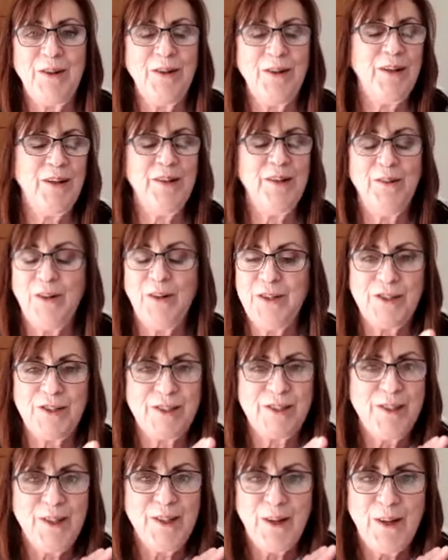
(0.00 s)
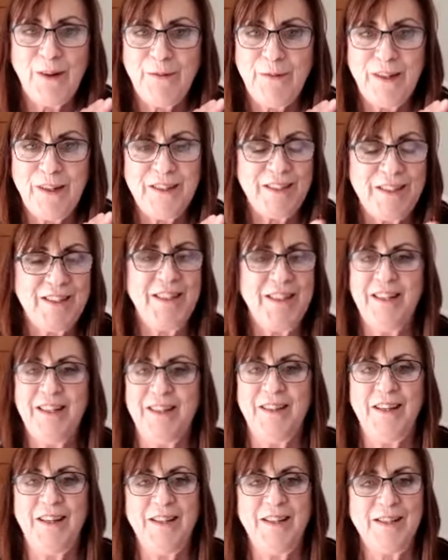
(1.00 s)
I just love
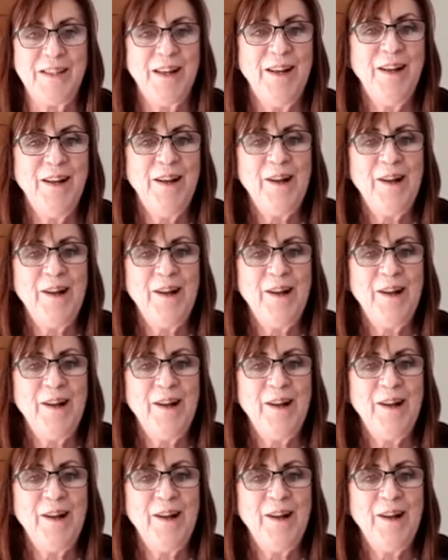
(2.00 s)
seeing this.